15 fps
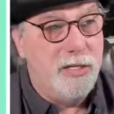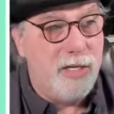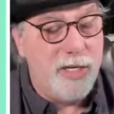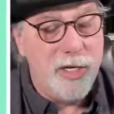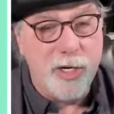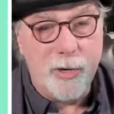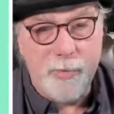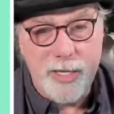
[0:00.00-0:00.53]

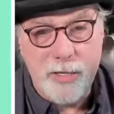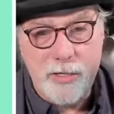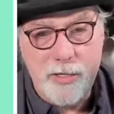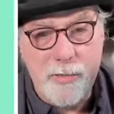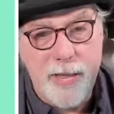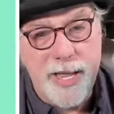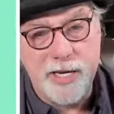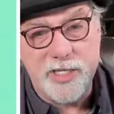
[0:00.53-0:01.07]

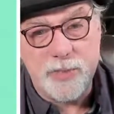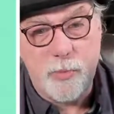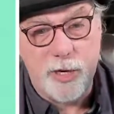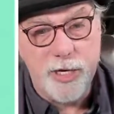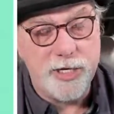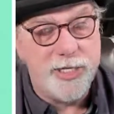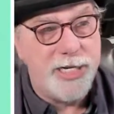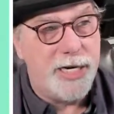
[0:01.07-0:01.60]
you may
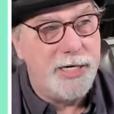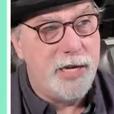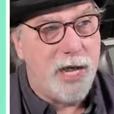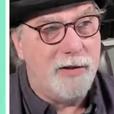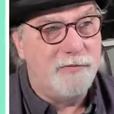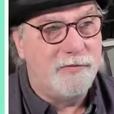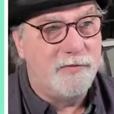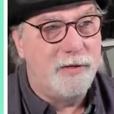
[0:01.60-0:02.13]
export your
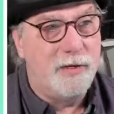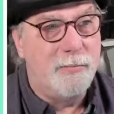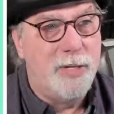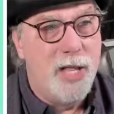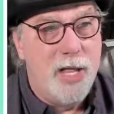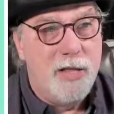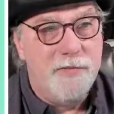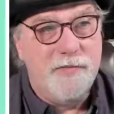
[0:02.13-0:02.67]
GEDCOM
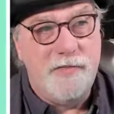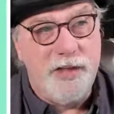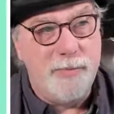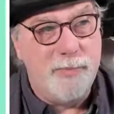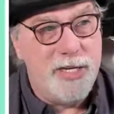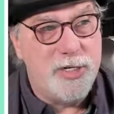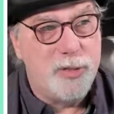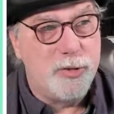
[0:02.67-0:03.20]
from
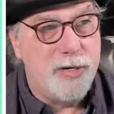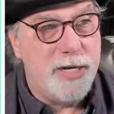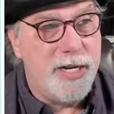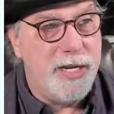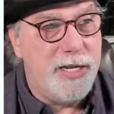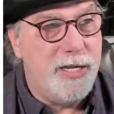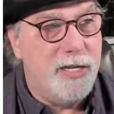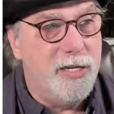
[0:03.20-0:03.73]
Family
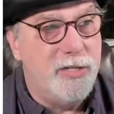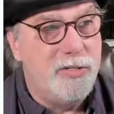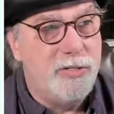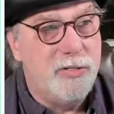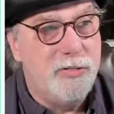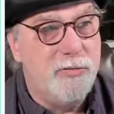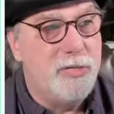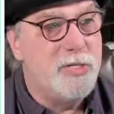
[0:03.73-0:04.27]
Tree
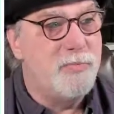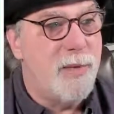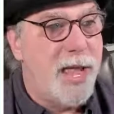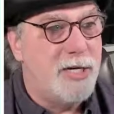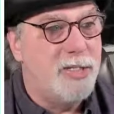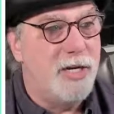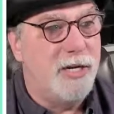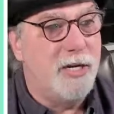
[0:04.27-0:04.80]
into Roots
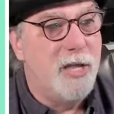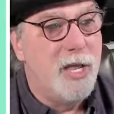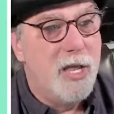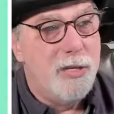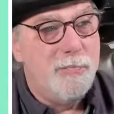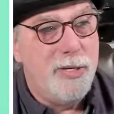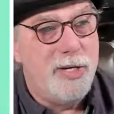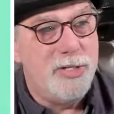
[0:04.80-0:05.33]
Magic
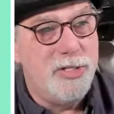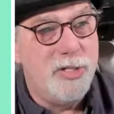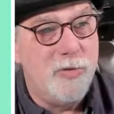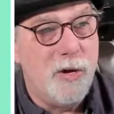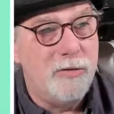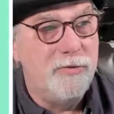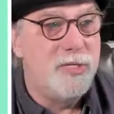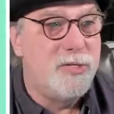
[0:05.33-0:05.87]
because you
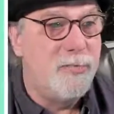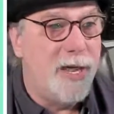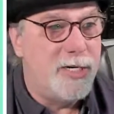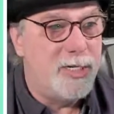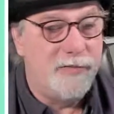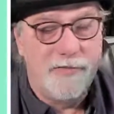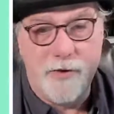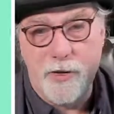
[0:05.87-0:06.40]
want Roots
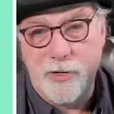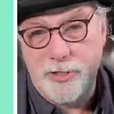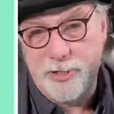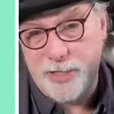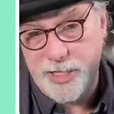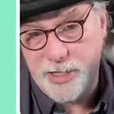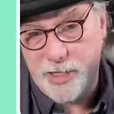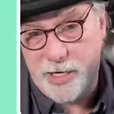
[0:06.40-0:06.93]
Magic photo
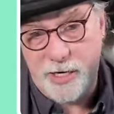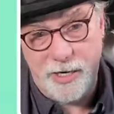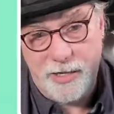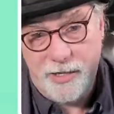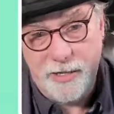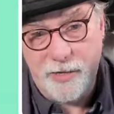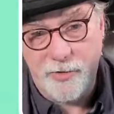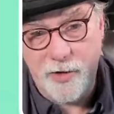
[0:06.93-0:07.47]
tree chart,
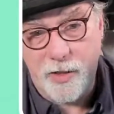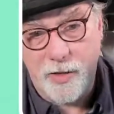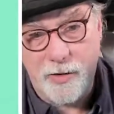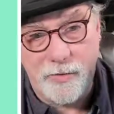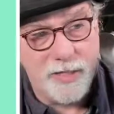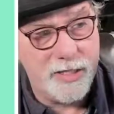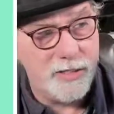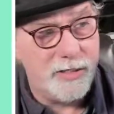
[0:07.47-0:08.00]
and they're the only
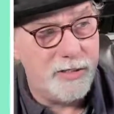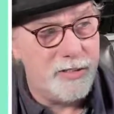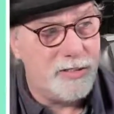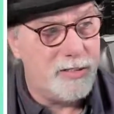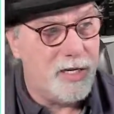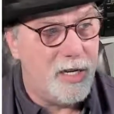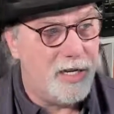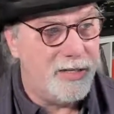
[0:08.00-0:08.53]
one
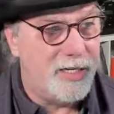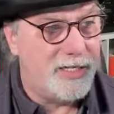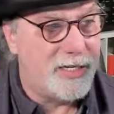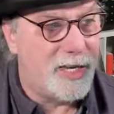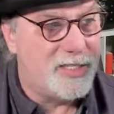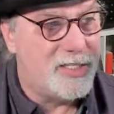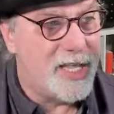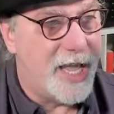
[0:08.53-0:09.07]
that
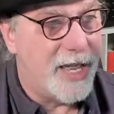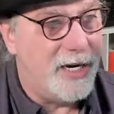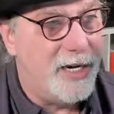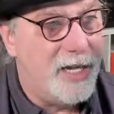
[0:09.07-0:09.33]
does that.